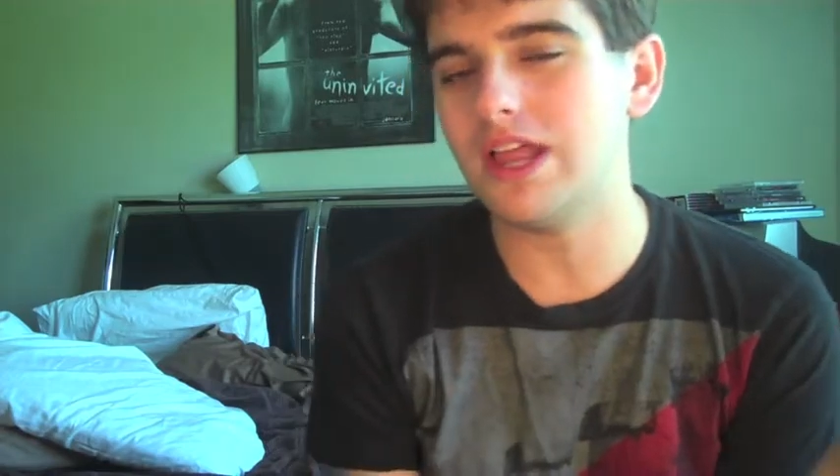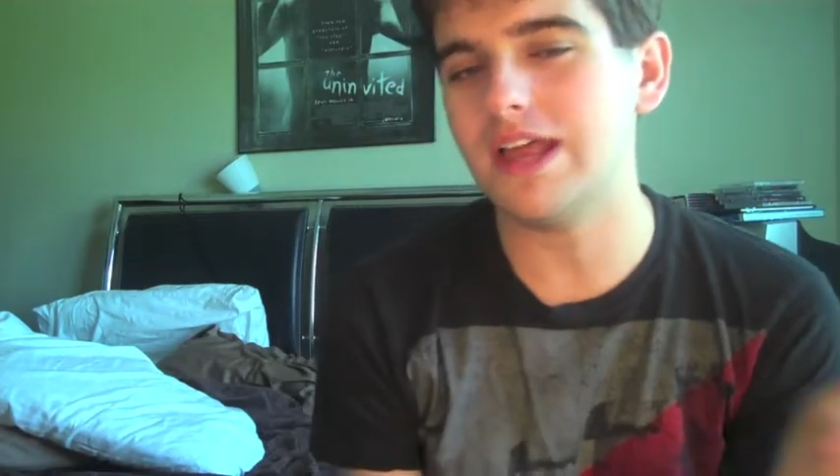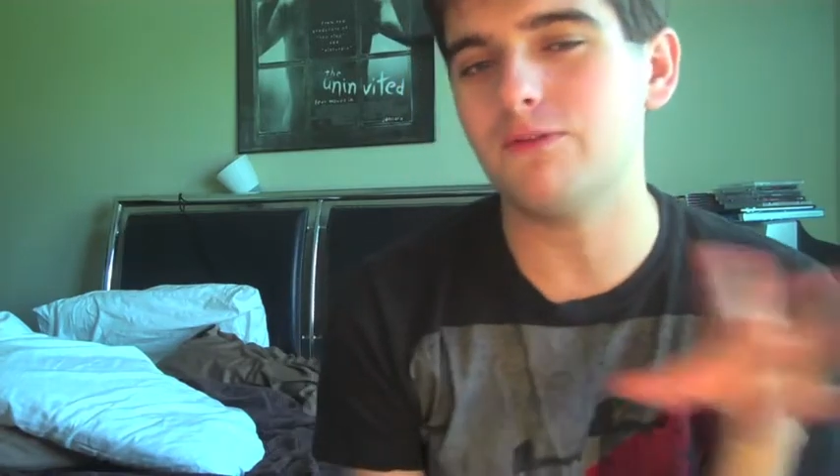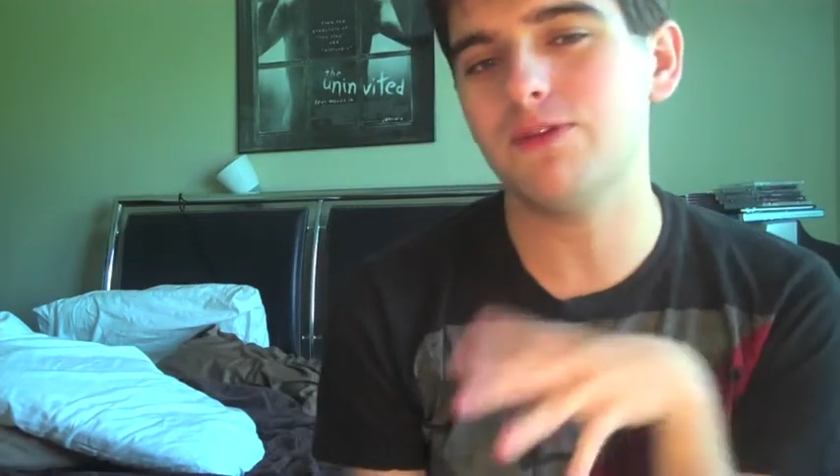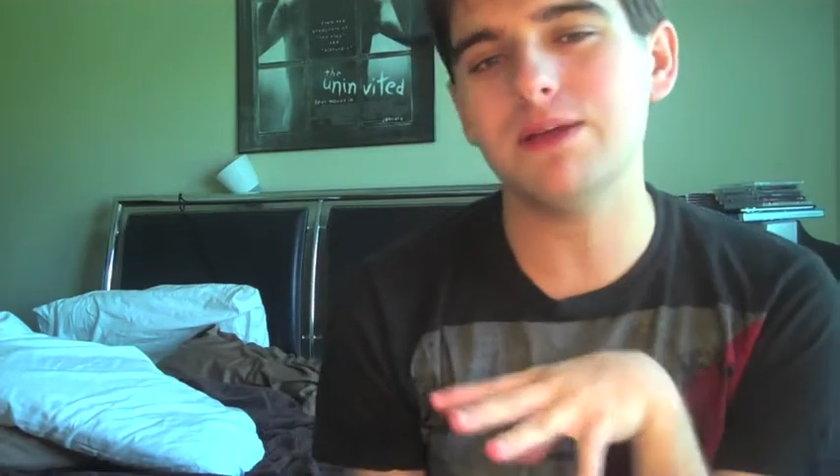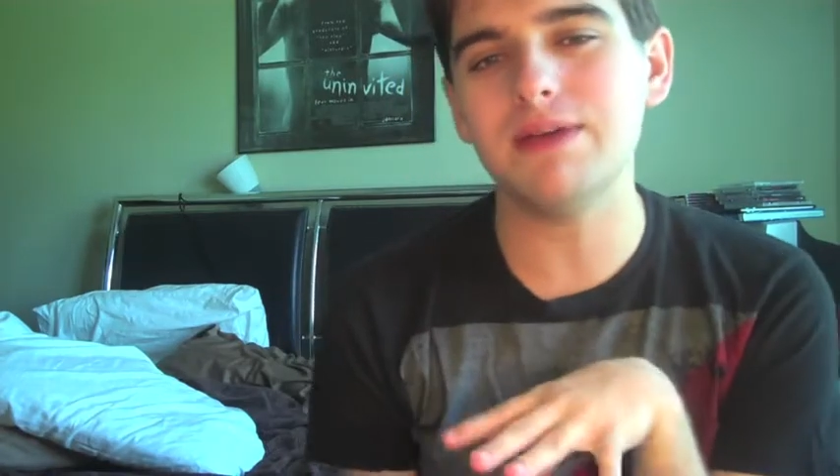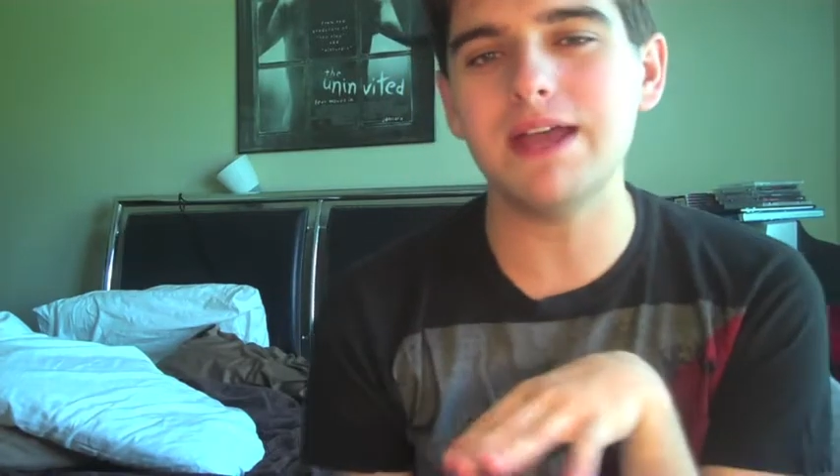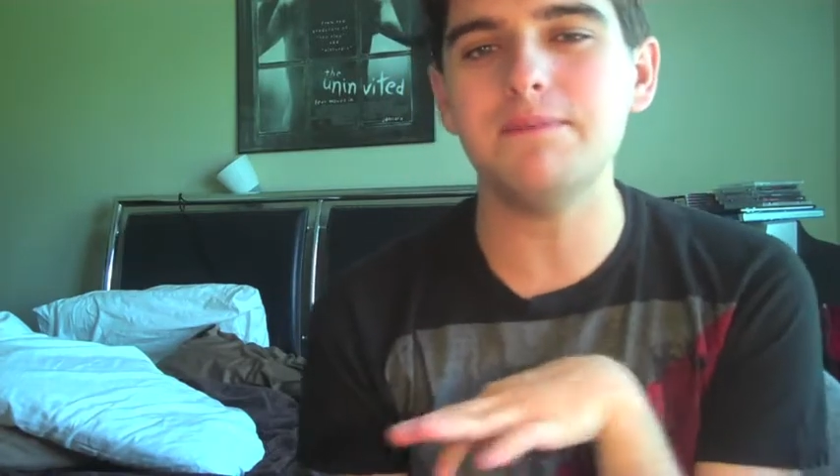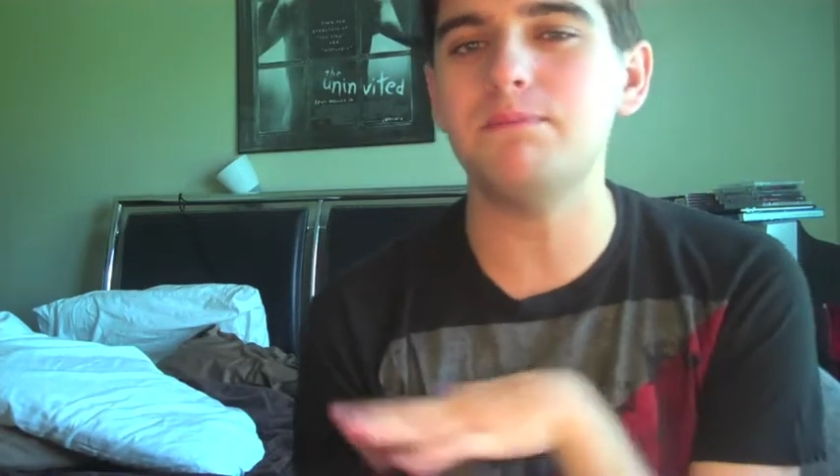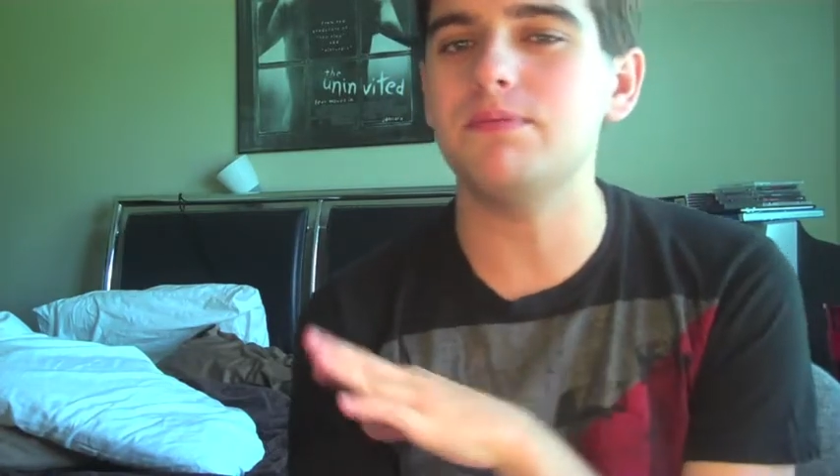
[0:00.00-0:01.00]
a
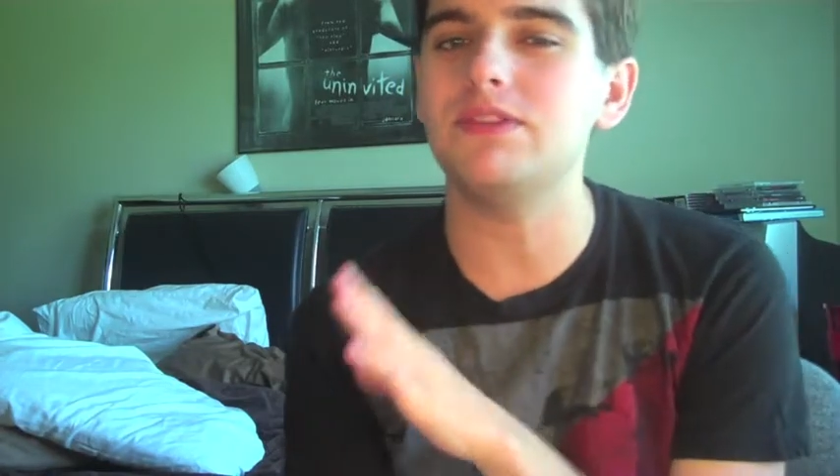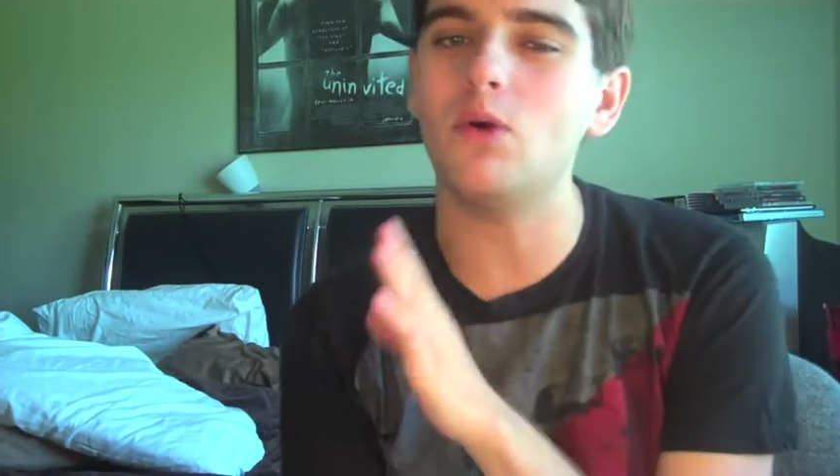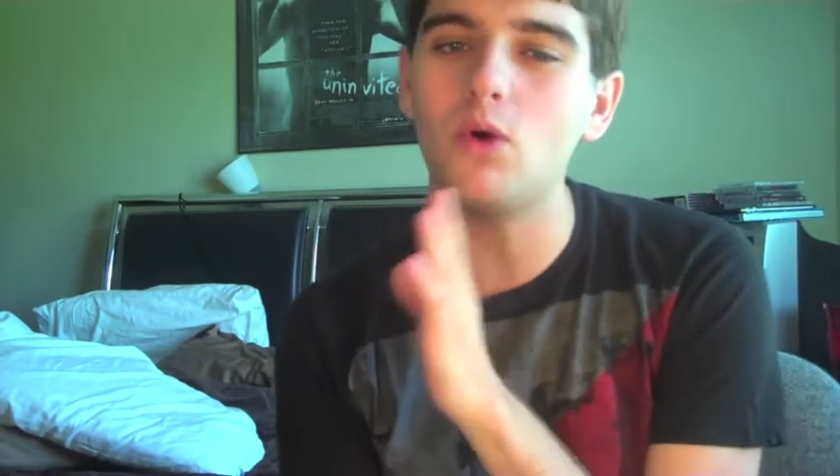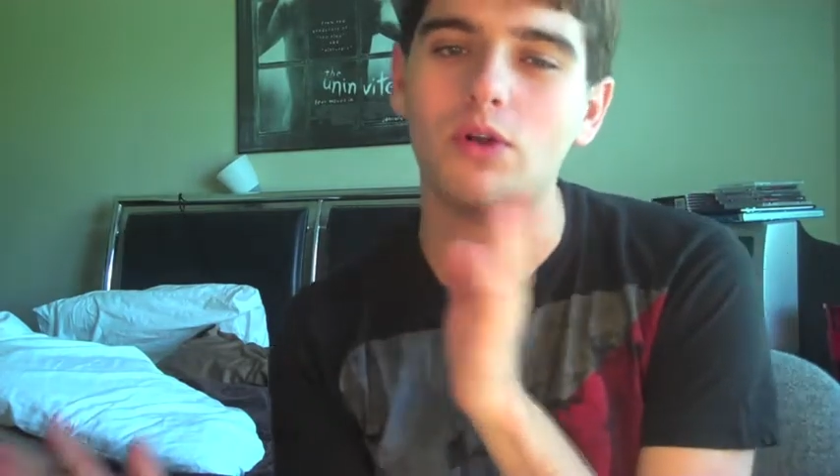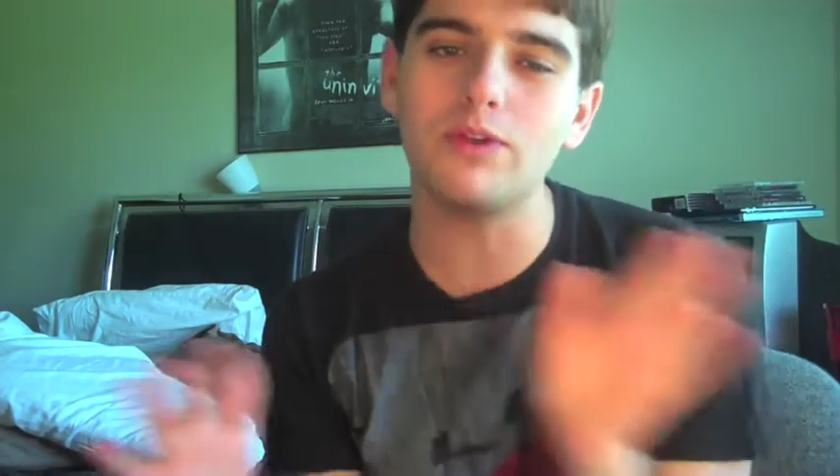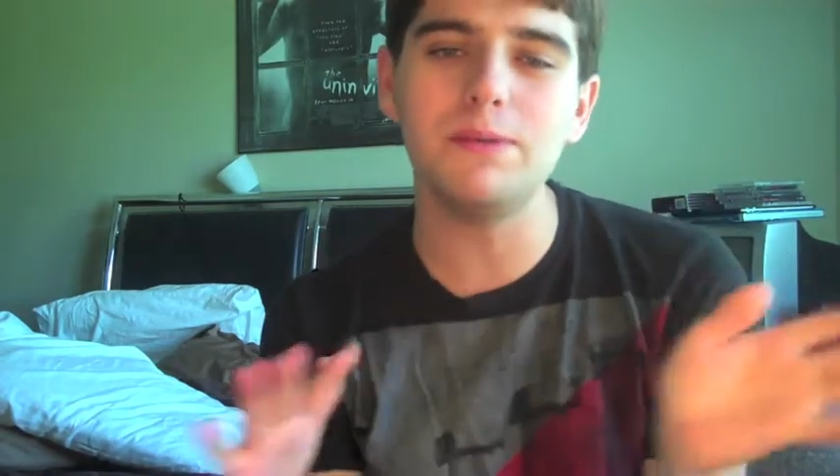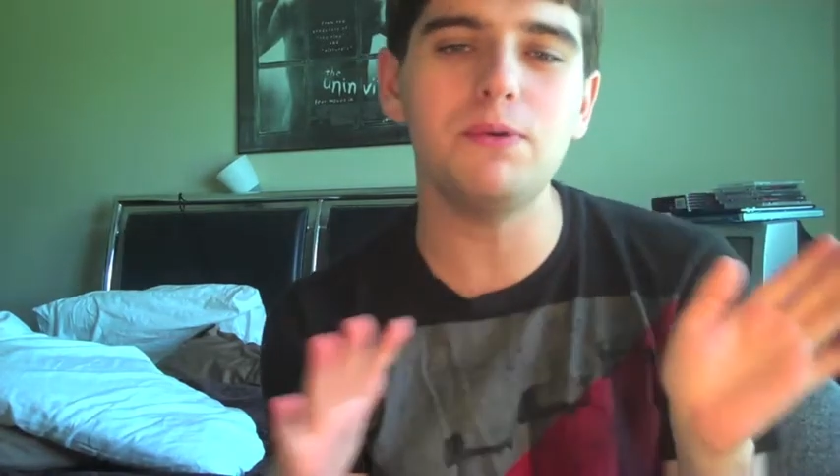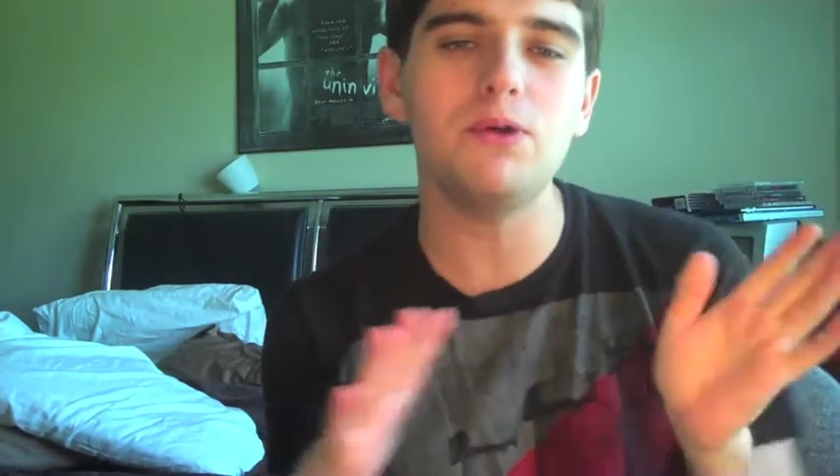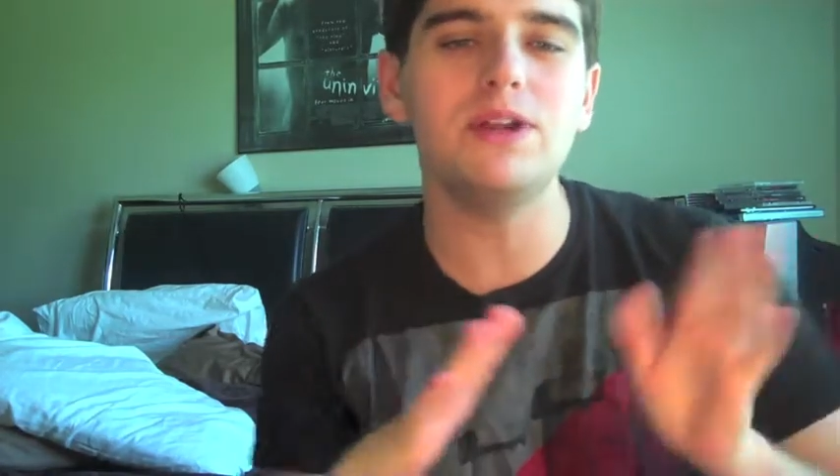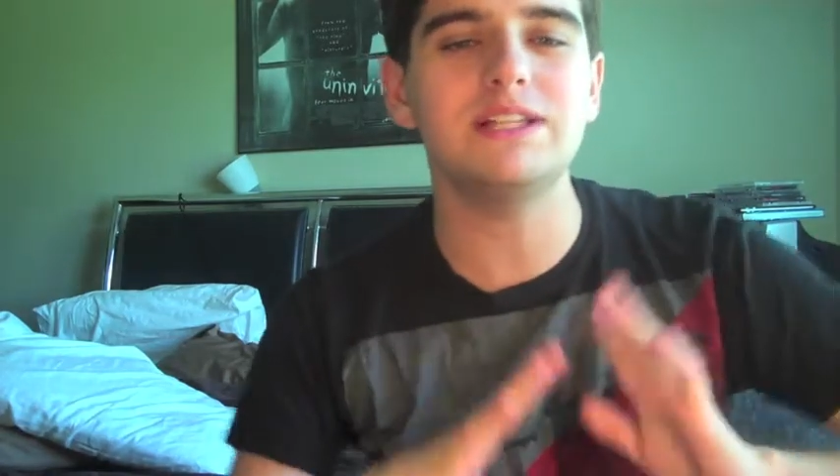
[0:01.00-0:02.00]
remake or a reboot.